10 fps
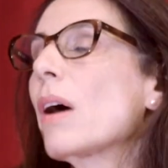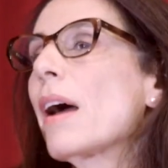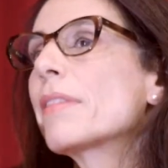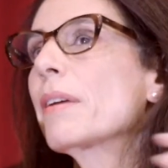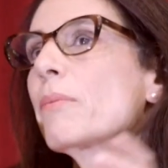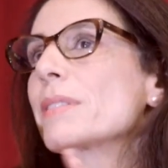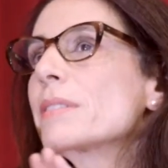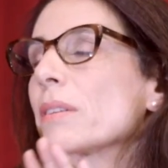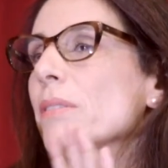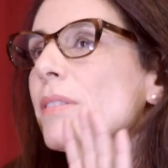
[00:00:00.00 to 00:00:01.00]
I think we
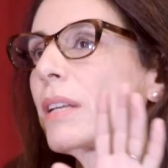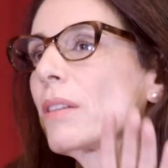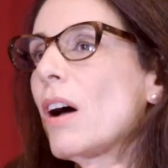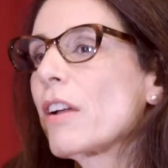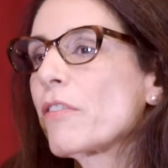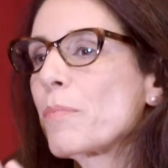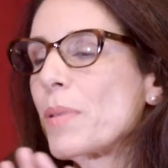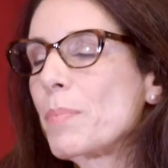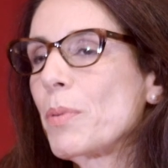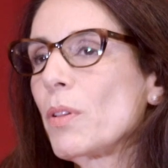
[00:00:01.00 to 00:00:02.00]
still see a lot of
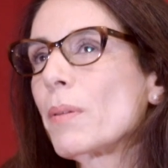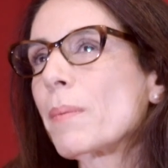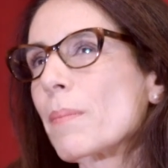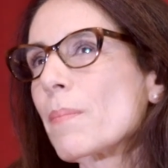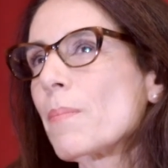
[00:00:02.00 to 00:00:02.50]
people